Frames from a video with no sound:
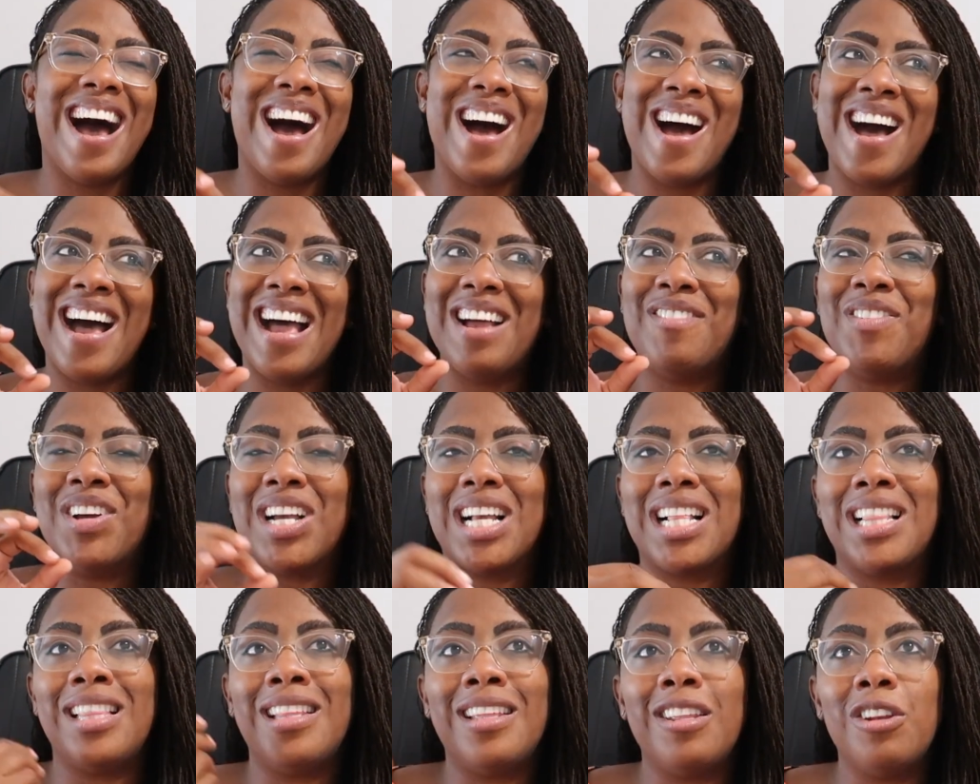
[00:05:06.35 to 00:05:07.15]
Uh,
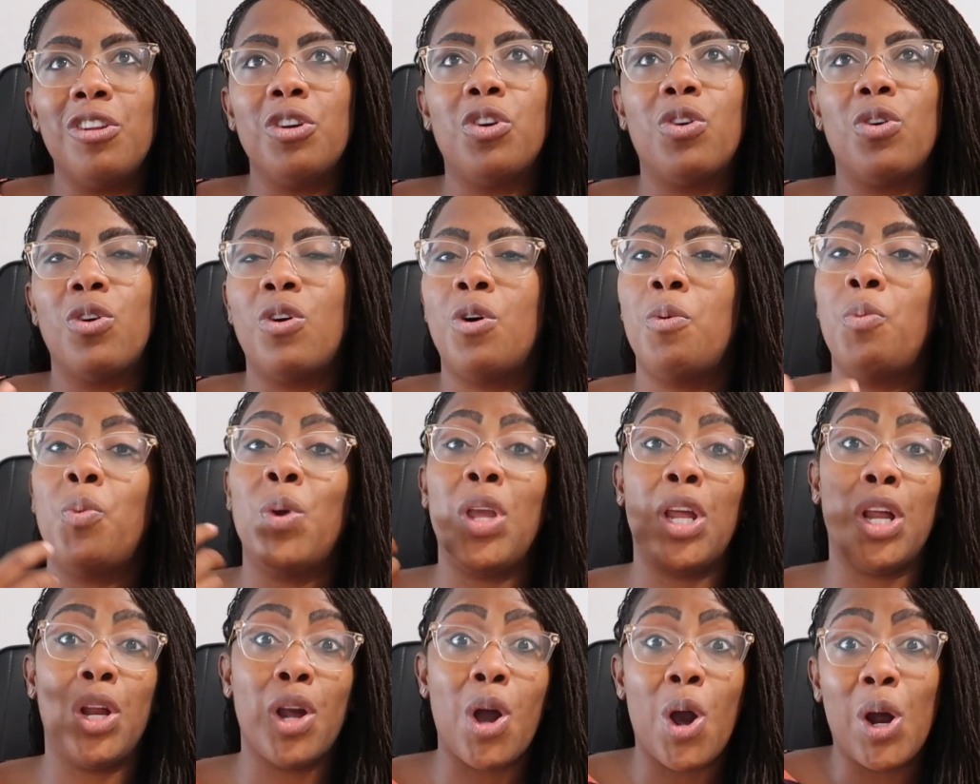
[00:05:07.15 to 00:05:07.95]
but clinical,
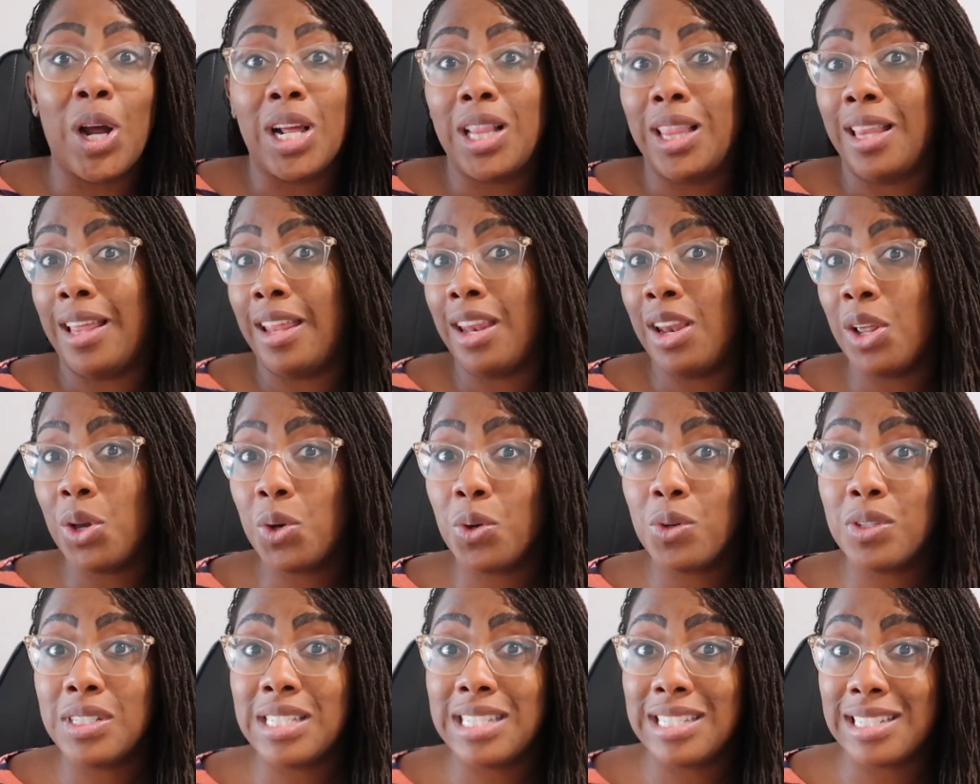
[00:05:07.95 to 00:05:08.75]
we are
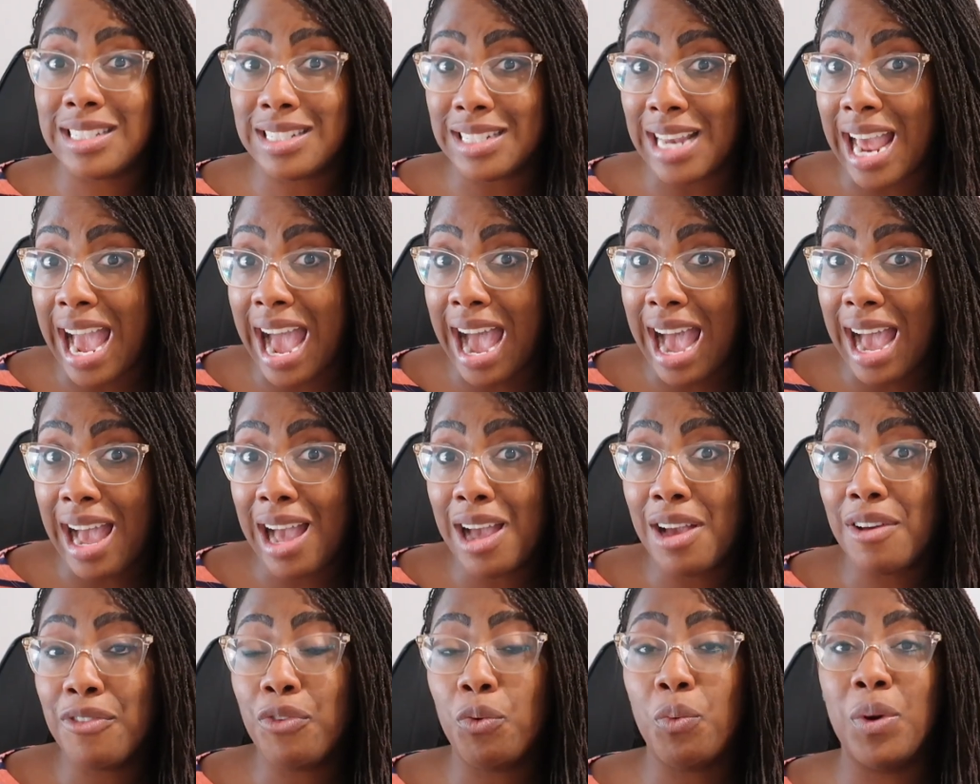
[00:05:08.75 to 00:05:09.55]
clinical
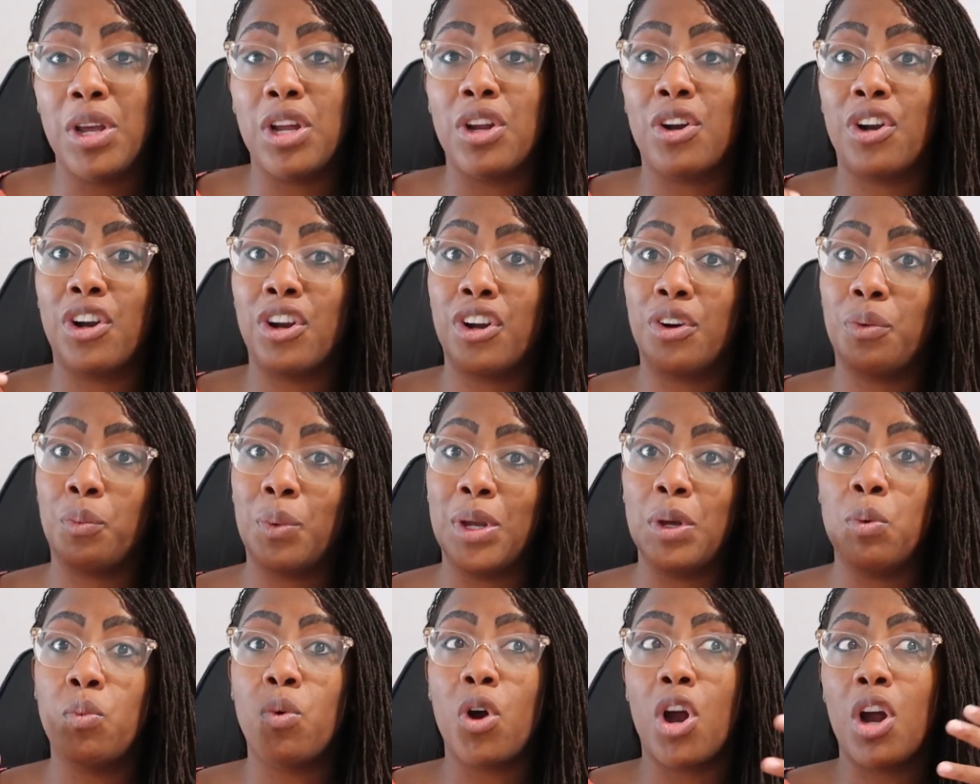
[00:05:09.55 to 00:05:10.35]
staff. We're
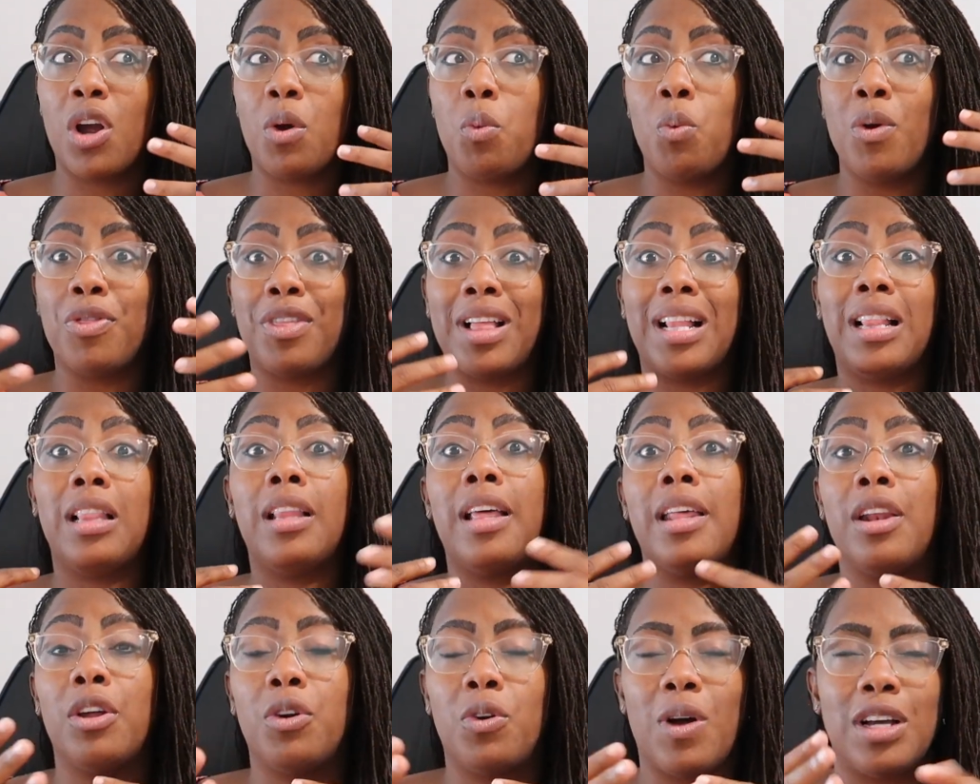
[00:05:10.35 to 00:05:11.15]
we work with
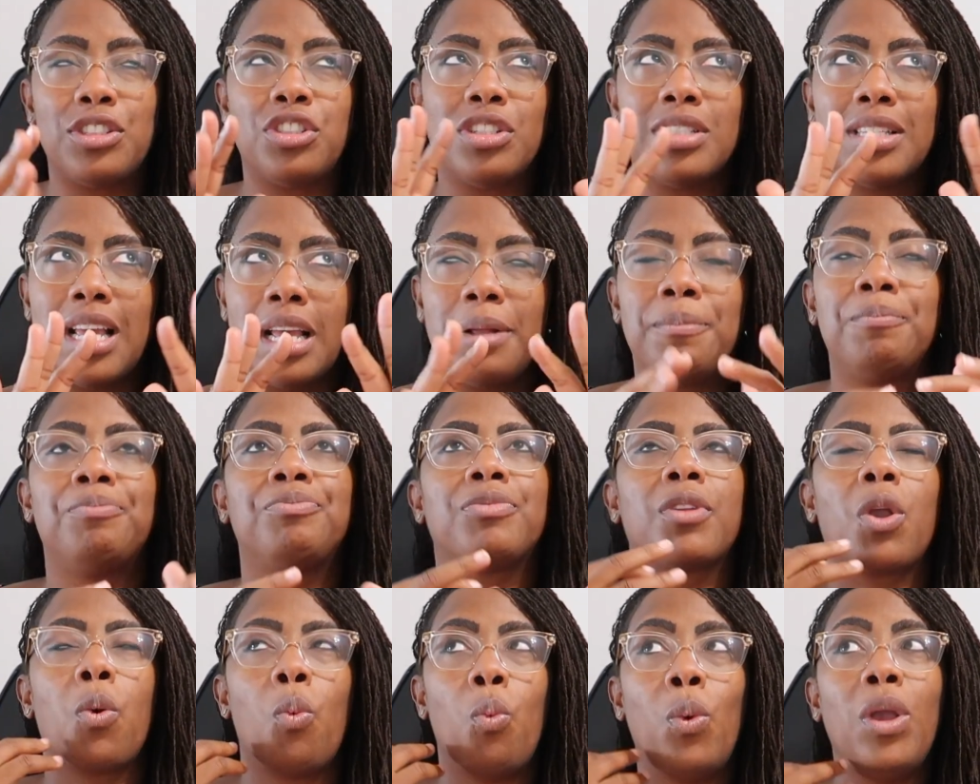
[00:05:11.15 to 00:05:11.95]
clinical. I should say
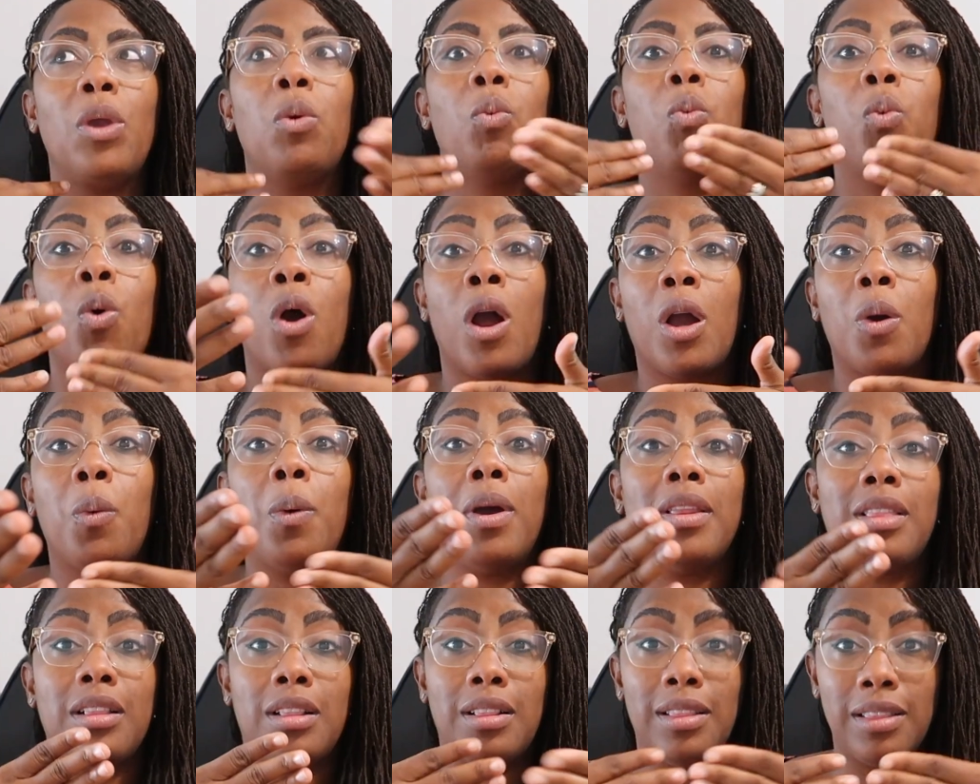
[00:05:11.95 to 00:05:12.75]
we work
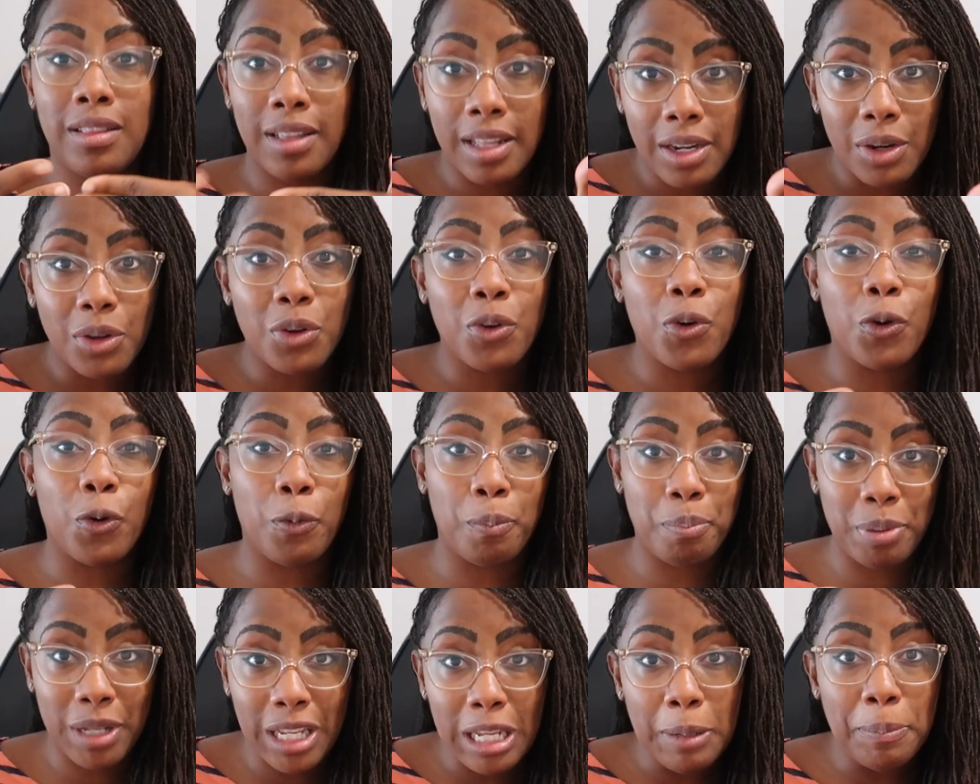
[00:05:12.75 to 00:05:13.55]
with
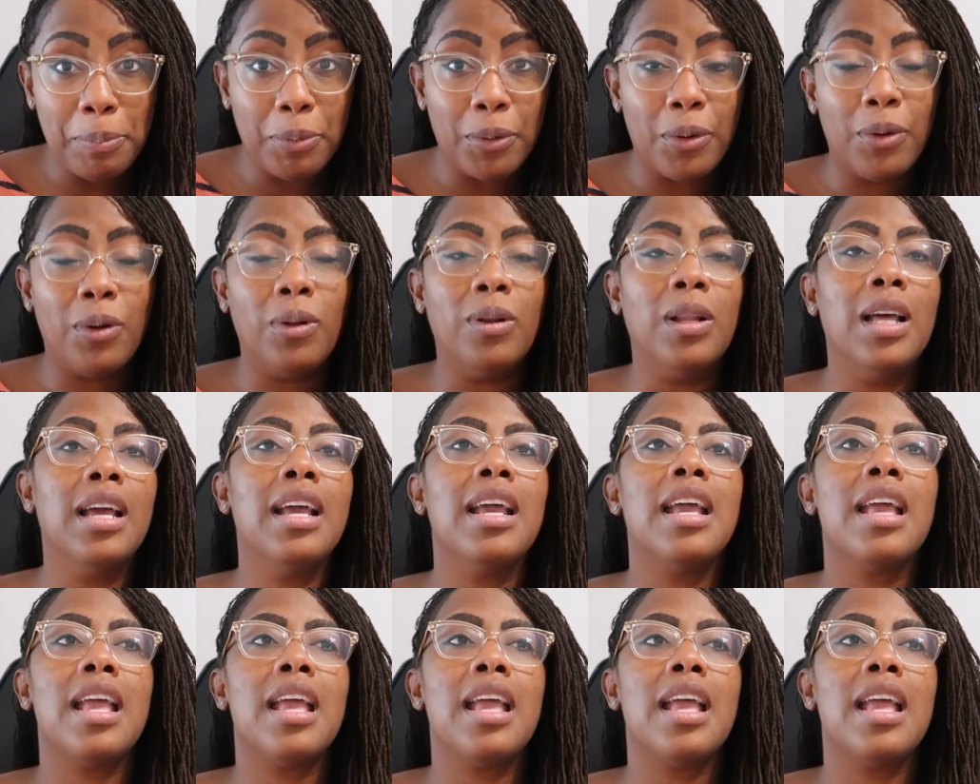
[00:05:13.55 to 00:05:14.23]
clinical people,